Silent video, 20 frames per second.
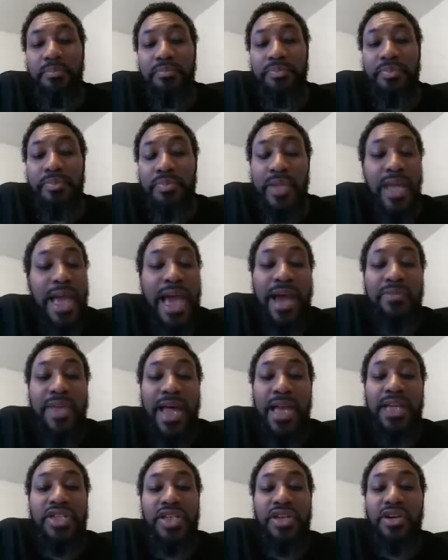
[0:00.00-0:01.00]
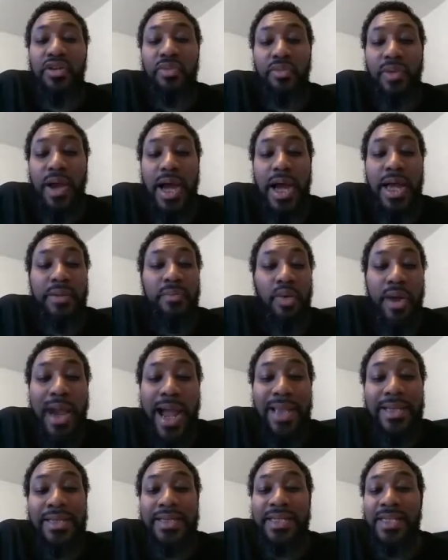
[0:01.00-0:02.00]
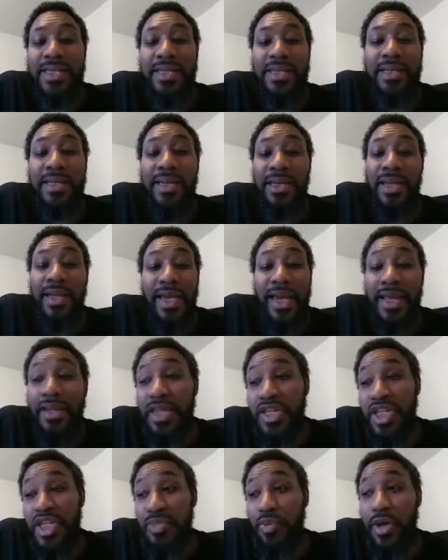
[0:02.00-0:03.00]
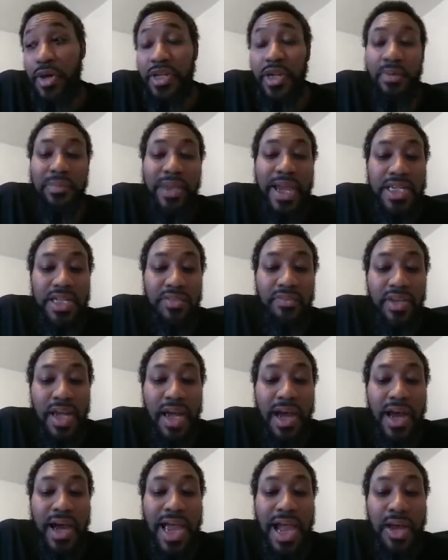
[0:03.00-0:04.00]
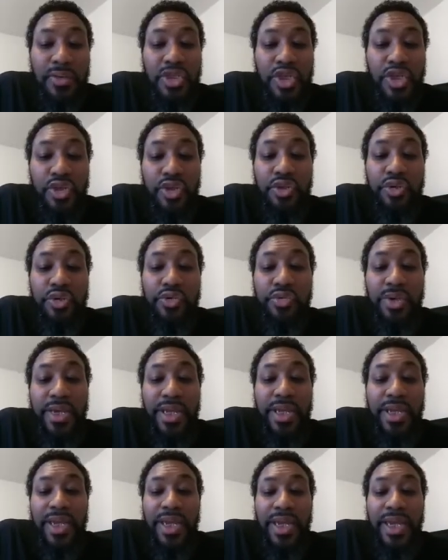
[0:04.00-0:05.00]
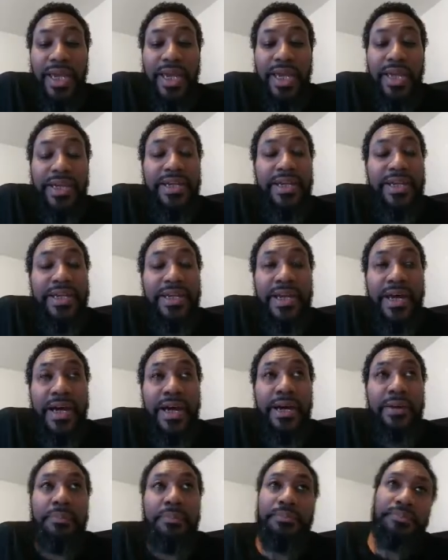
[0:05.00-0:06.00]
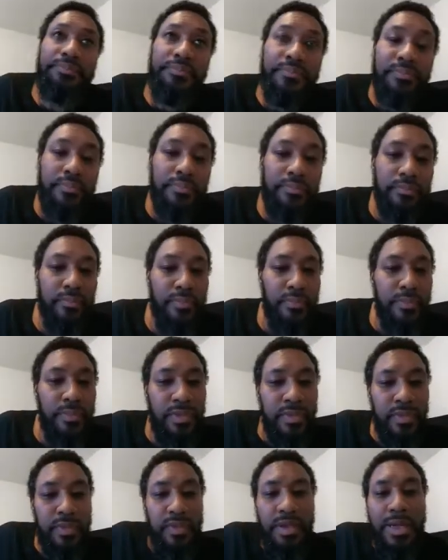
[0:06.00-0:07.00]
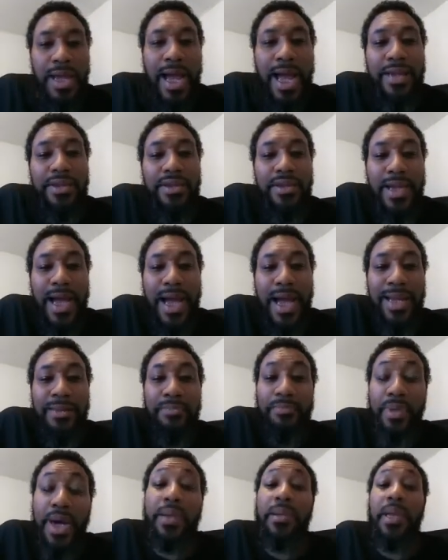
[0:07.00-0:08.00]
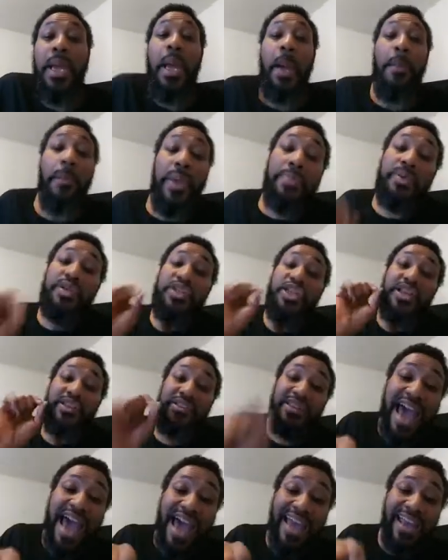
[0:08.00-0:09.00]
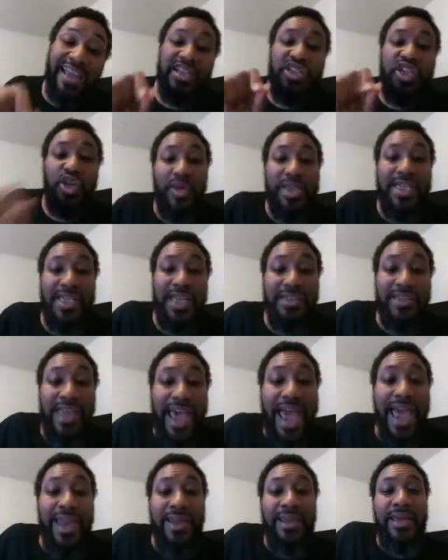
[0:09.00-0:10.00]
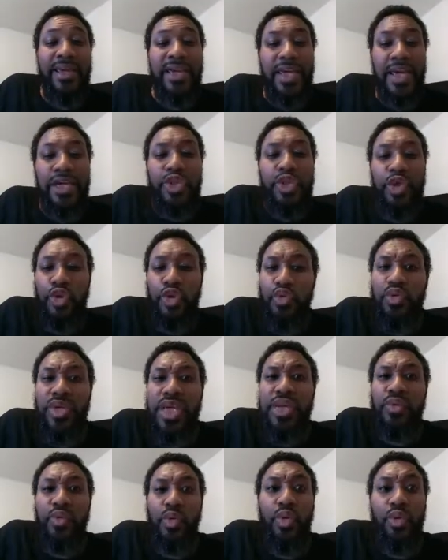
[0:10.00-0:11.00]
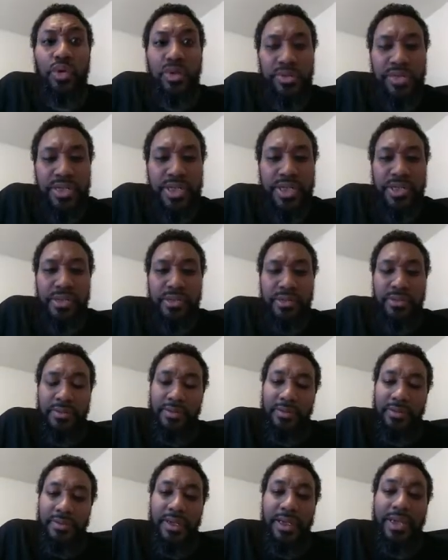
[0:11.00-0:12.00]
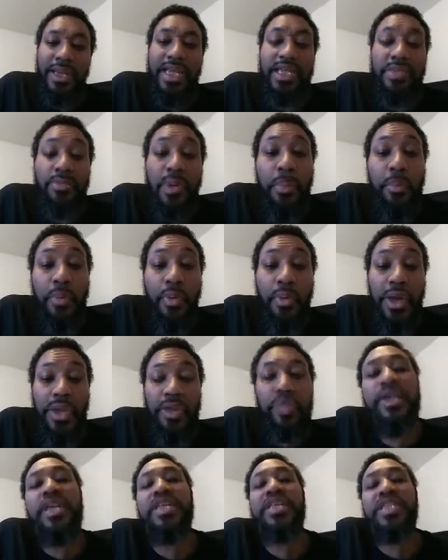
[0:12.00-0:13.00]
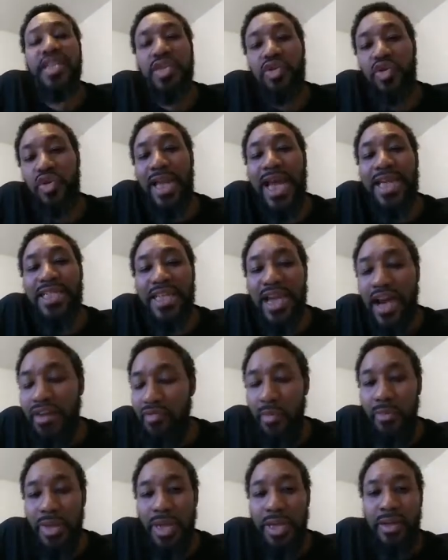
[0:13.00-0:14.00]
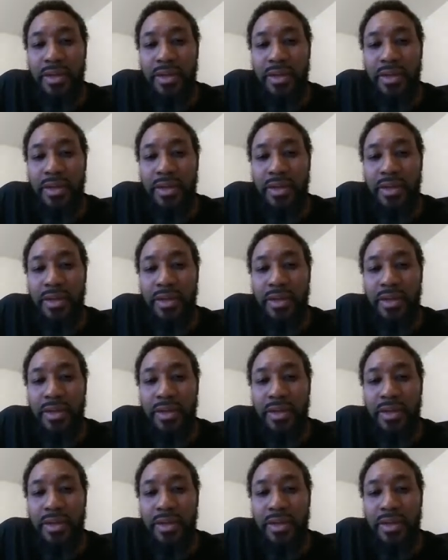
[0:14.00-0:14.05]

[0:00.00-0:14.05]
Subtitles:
they have knowledge of the Quran, morality, and they just point the commands of Allah out to you, and then you're guided. But people took that and twisted that into you need rulers, and that's my point. You need centralized government.